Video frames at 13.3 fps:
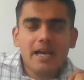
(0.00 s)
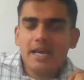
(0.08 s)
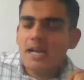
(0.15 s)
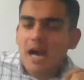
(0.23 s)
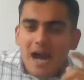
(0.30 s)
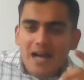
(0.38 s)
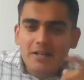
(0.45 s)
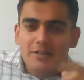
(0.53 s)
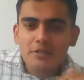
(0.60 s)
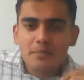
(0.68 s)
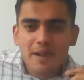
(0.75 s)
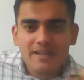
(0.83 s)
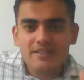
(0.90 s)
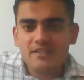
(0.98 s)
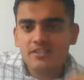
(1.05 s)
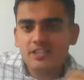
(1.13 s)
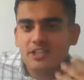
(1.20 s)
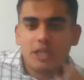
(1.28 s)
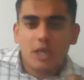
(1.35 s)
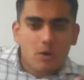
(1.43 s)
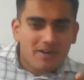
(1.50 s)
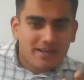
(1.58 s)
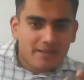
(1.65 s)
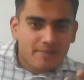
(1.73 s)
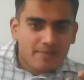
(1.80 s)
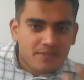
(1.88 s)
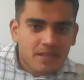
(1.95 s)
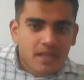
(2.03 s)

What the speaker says: in order to maintain security.